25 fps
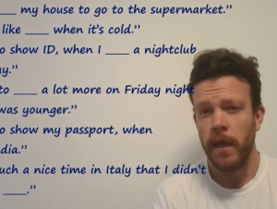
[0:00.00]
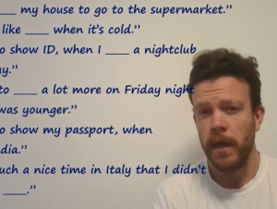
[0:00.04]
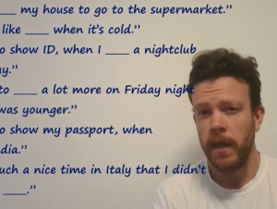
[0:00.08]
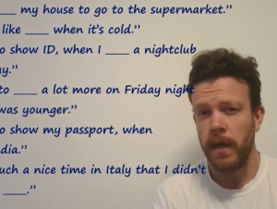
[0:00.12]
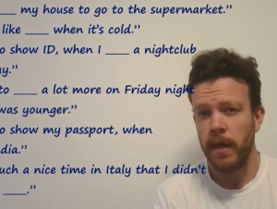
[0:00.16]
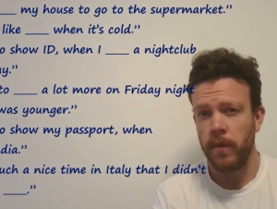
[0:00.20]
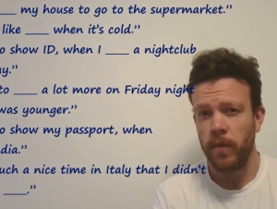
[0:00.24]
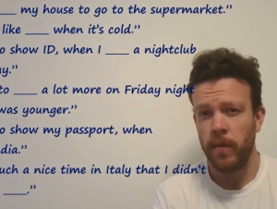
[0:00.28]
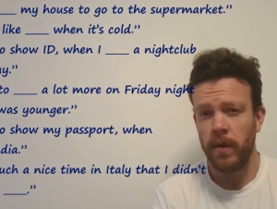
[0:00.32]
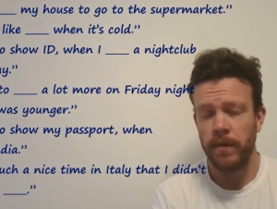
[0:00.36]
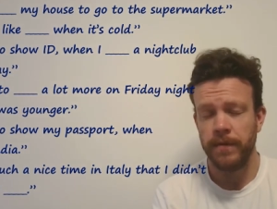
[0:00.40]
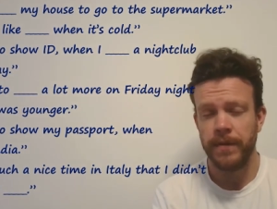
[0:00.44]

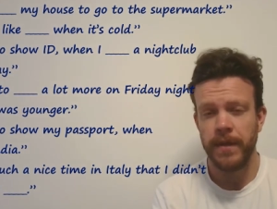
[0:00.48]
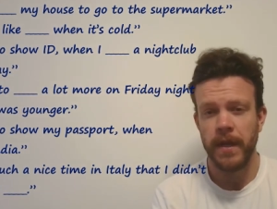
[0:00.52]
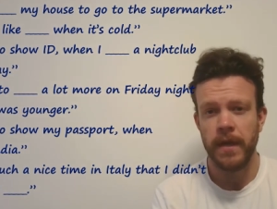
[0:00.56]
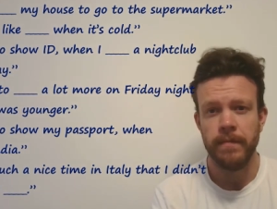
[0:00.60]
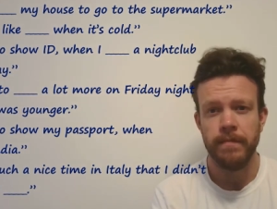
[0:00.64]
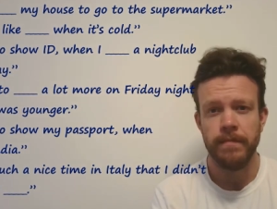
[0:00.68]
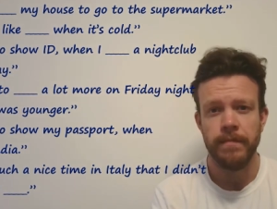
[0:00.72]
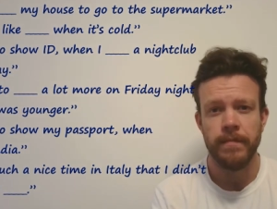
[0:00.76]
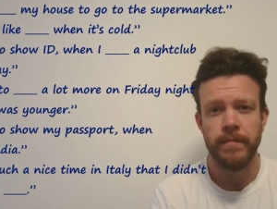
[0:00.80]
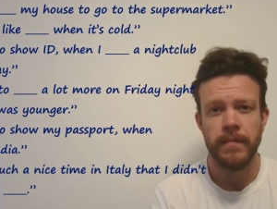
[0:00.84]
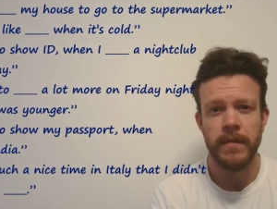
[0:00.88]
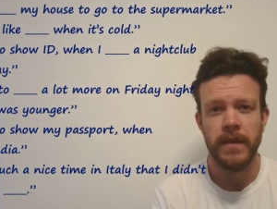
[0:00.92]
And well
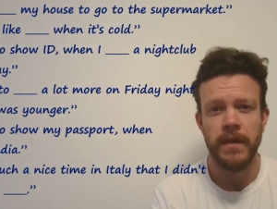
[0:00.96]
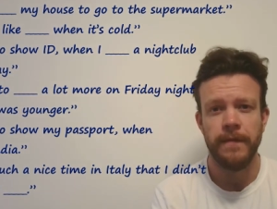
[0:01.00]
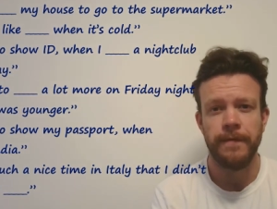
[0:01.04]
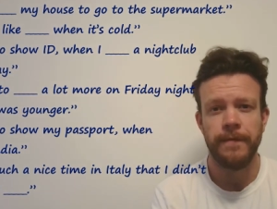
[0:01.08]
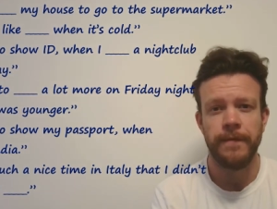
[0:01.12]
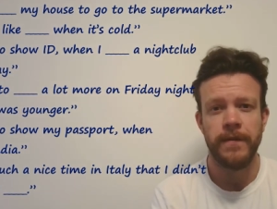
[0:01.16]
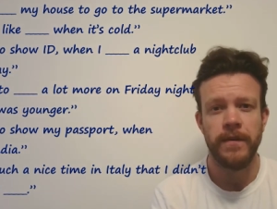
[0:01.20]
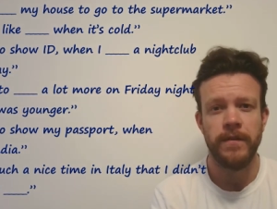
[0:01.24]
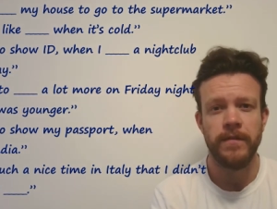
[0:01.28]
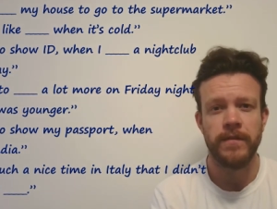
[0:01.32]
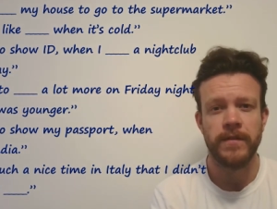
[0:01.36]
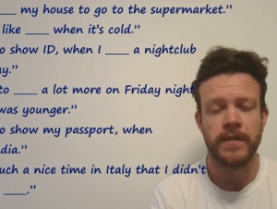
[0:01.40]
done
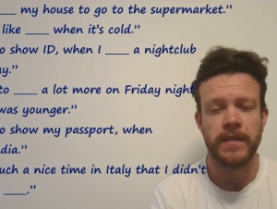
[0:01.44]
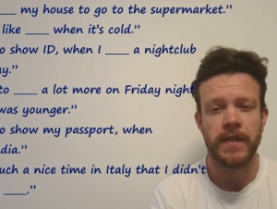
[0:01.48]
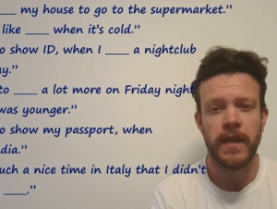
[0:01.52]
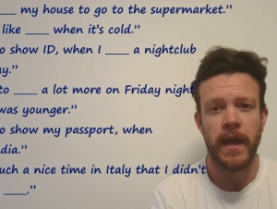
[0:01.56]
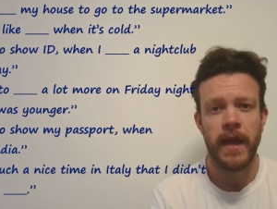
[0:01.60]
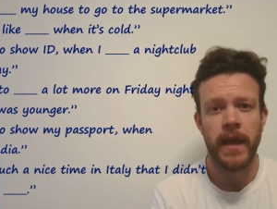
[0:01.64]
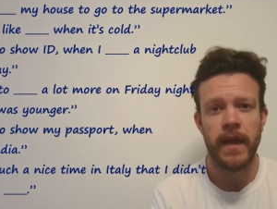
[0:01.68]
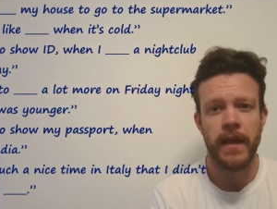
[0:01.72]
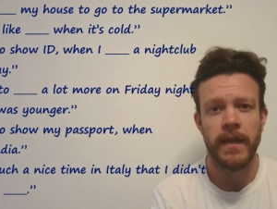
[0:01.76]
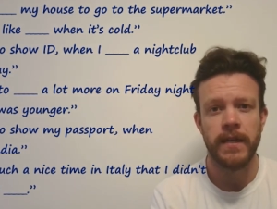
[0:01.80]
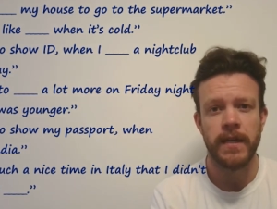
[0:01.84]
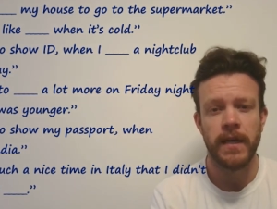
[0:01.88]
if you
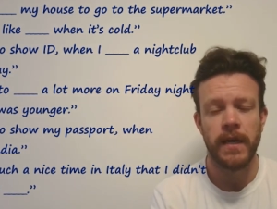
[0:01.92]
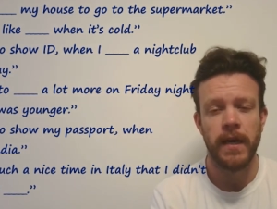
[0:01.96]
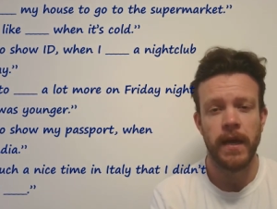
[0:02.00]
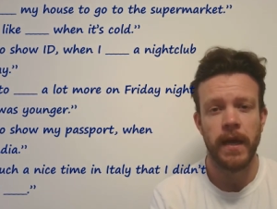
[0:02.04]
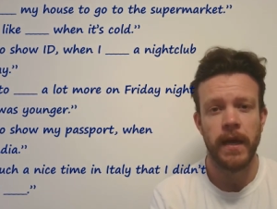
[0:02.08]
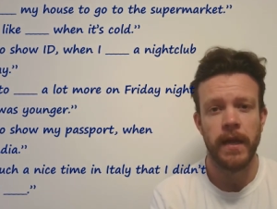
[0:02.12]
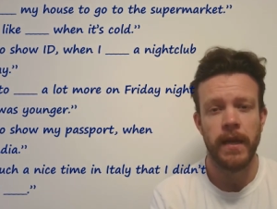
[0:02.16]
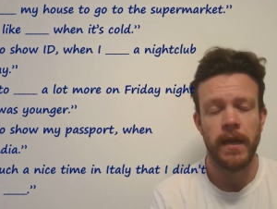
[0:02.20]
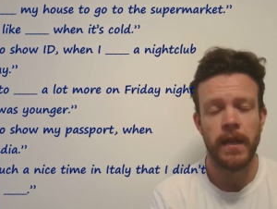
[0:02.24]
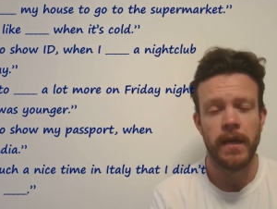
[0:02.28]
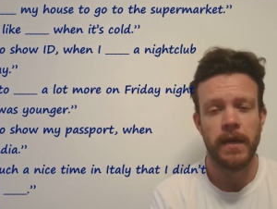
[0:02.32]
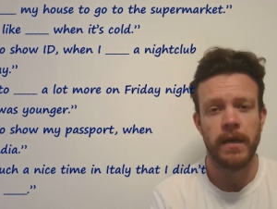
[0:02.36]
said,
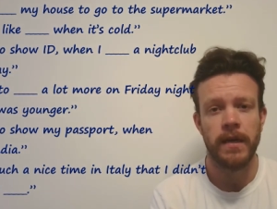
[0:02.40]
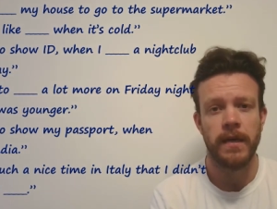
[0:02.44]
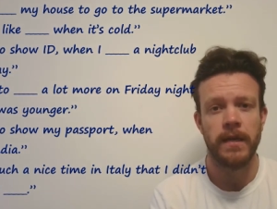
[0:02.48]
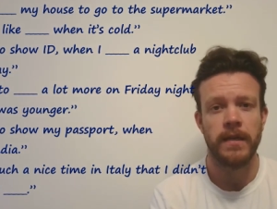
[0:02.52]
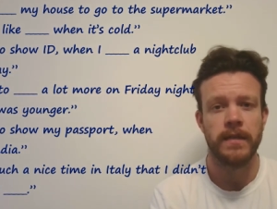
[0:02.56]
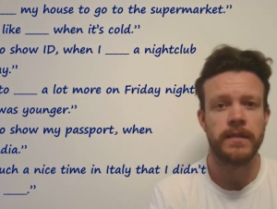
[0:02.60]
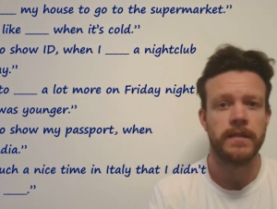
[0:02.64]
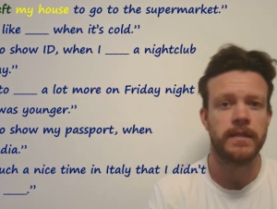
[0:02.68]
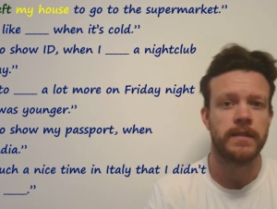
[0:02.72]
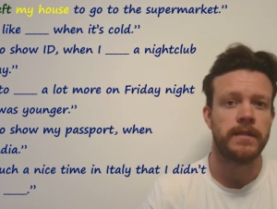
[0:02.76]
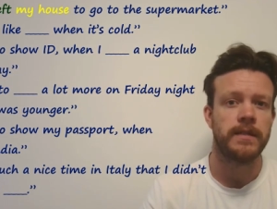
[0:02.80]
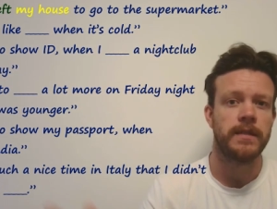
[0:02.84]
"I
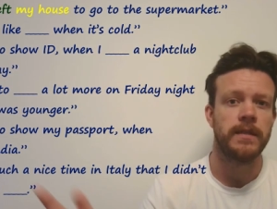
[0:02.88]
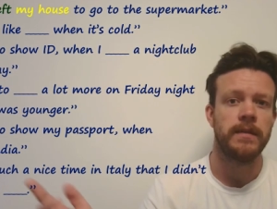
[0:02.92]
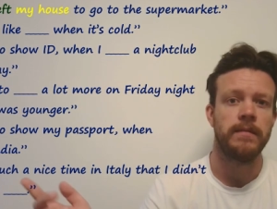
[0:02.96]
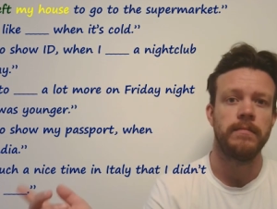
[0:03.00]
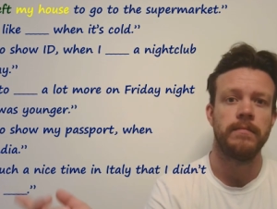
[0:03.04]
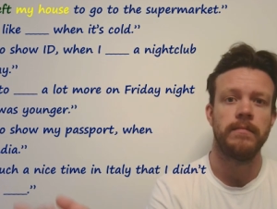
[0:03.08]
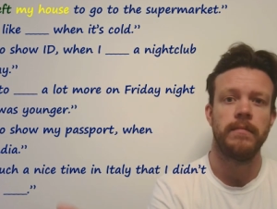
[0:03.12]
last